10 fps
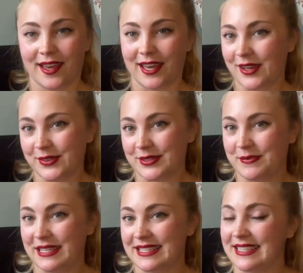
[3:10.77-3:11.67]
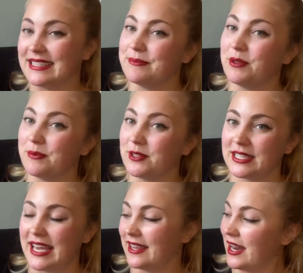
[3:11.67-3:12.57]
Cut out the pieces, put them all together.